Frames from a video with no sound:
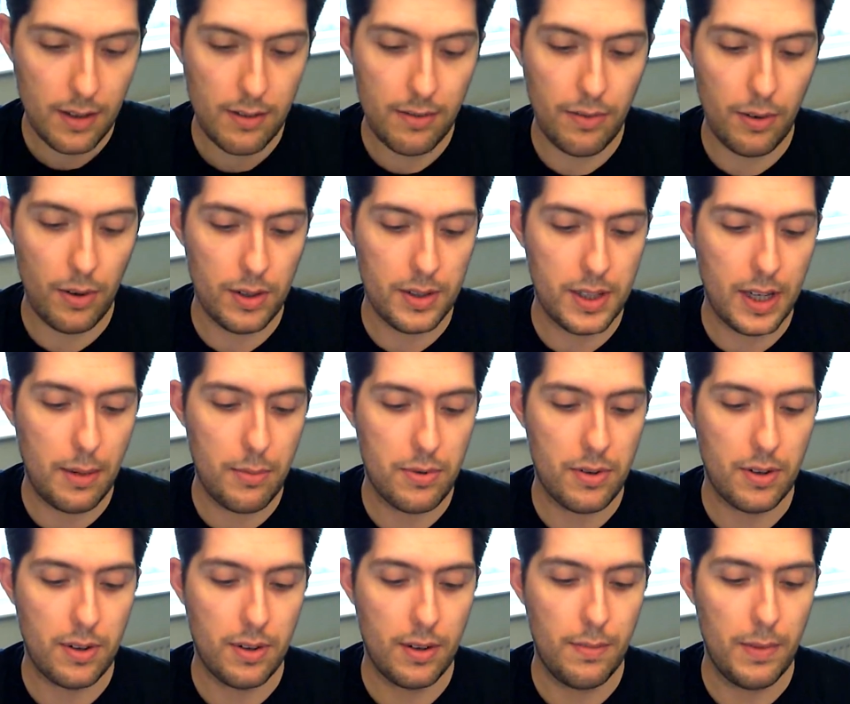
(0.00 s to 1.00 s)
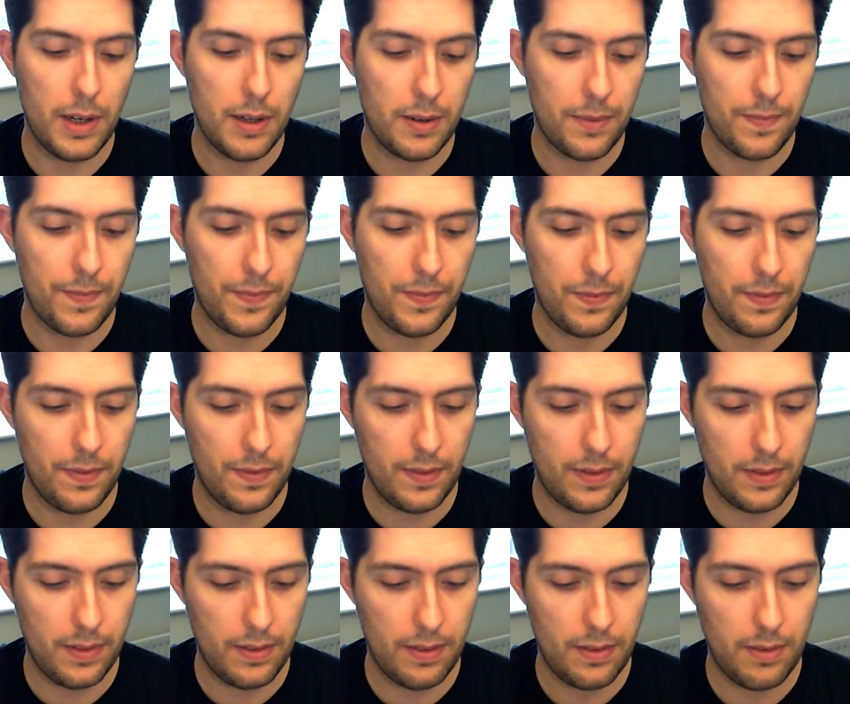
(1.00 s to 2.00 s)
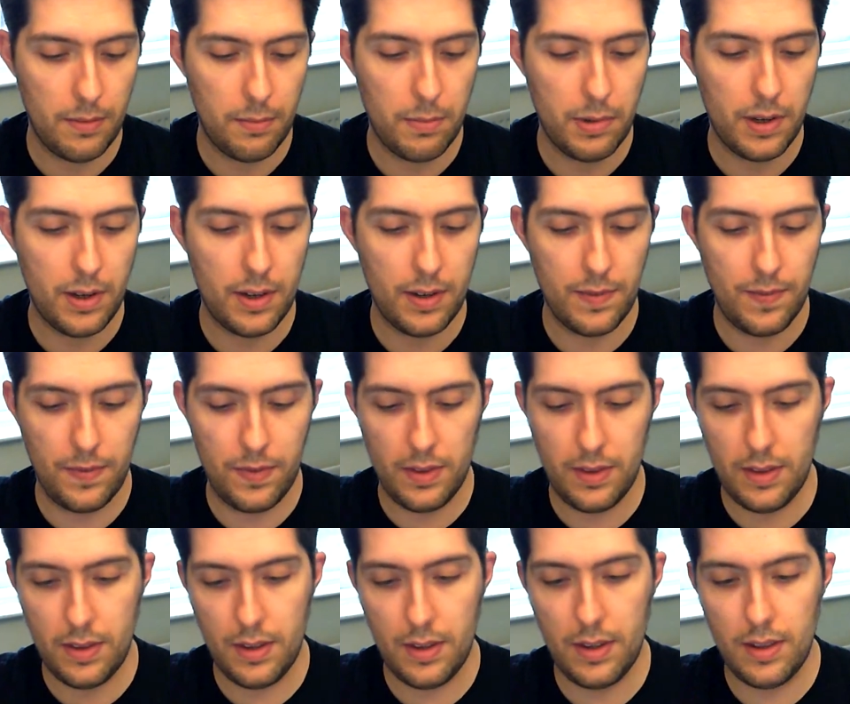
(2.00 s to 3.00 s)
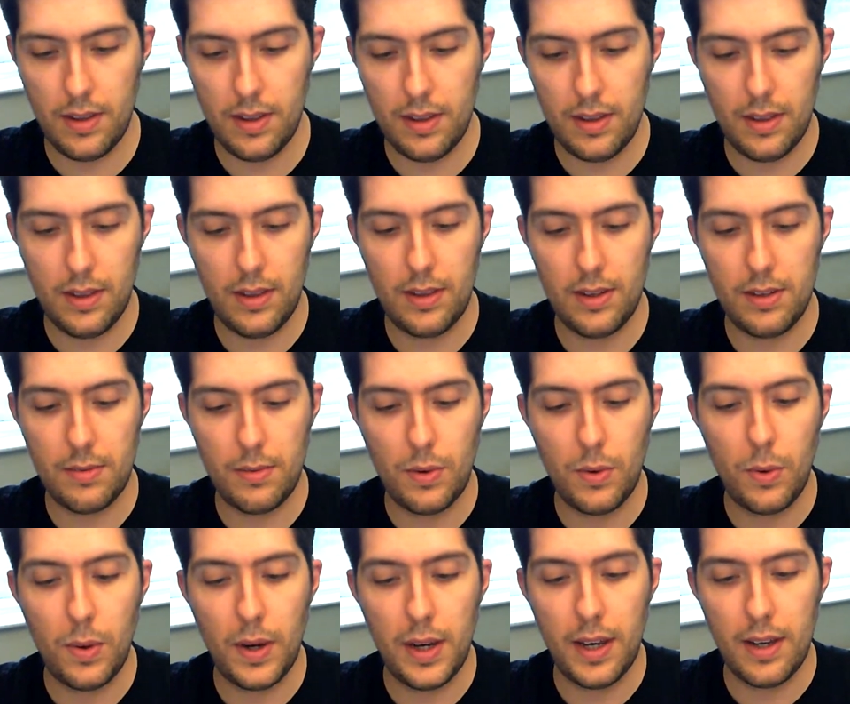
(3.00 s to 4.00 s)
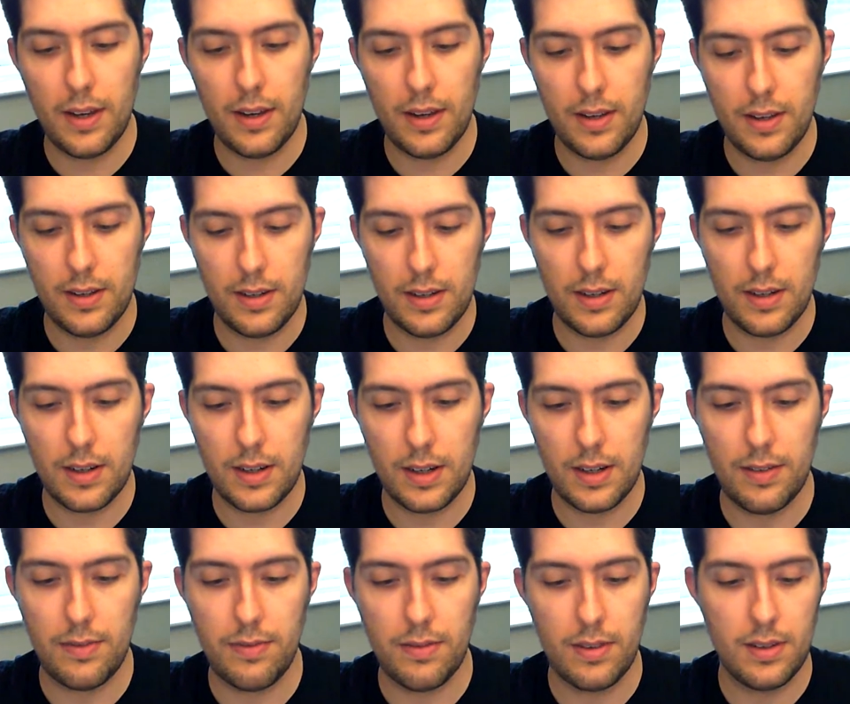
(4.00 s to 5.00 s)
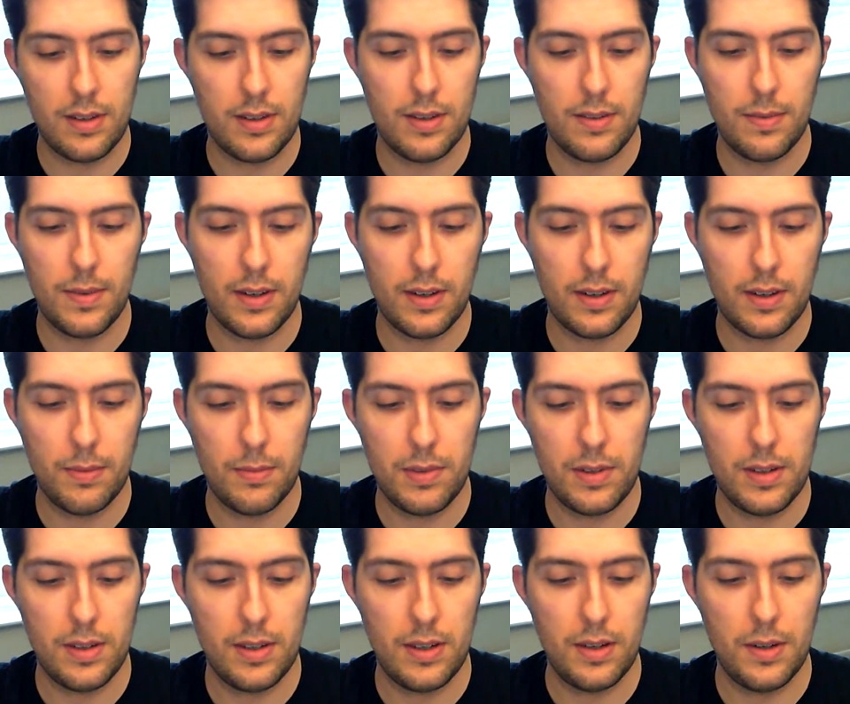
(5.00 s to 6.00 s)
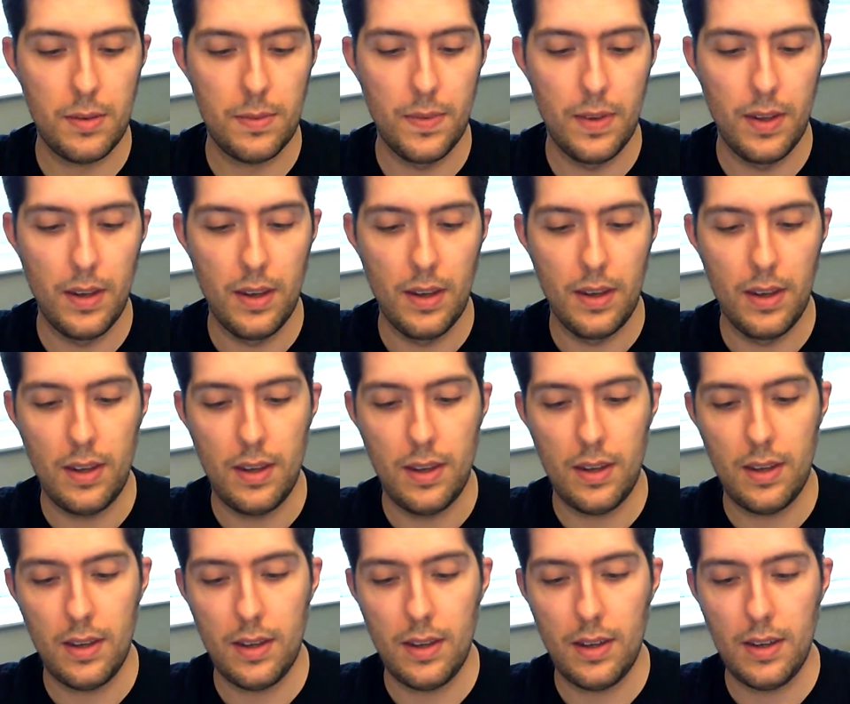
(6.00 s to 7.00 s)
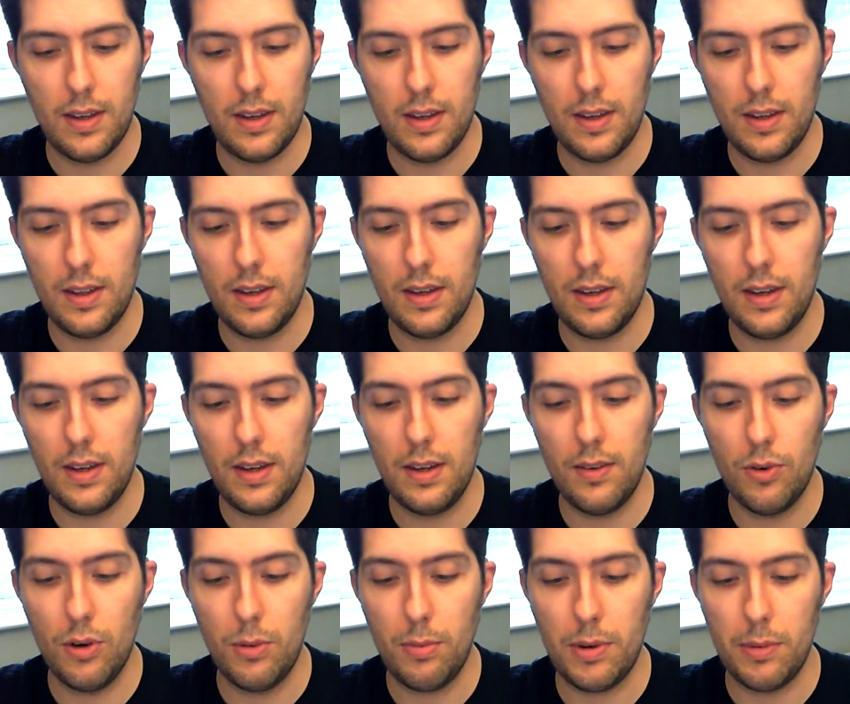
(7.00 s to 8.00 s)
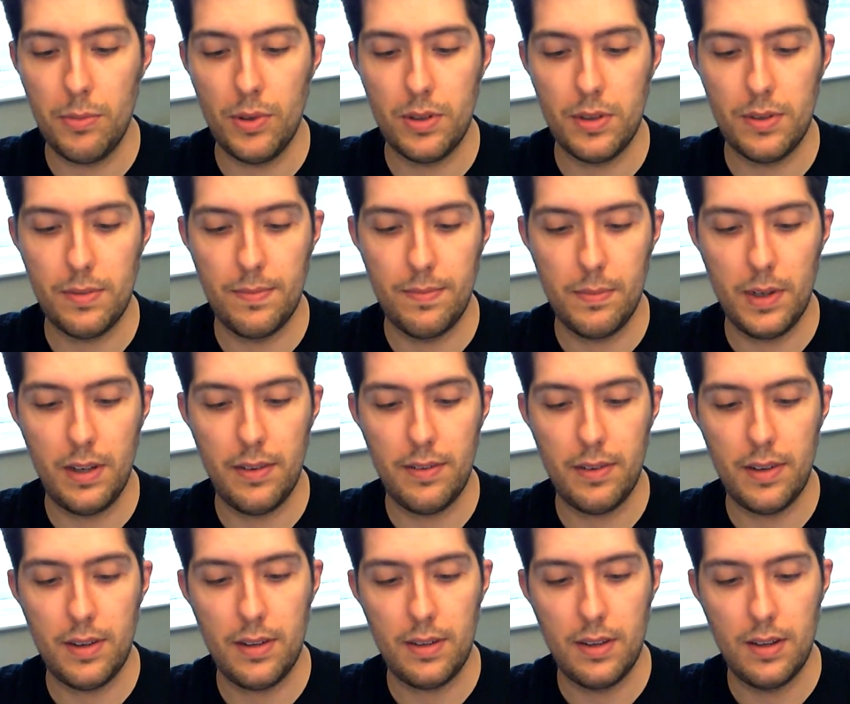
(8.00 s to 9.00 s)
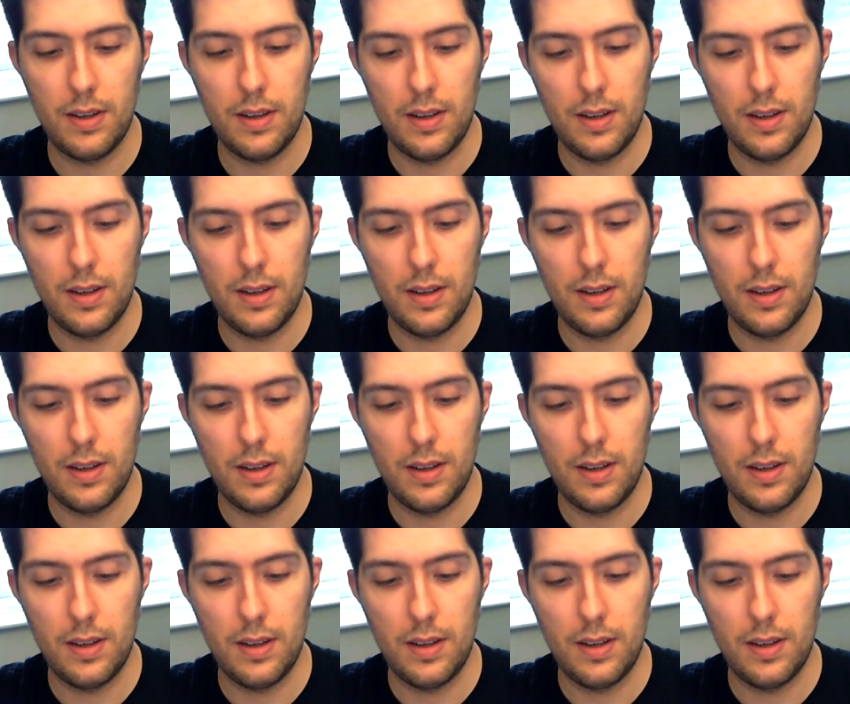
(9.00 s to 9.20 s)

Fall of Cybertron Grimlock, but there's quite a stark difference when it comes to the robot mode, believe it or not,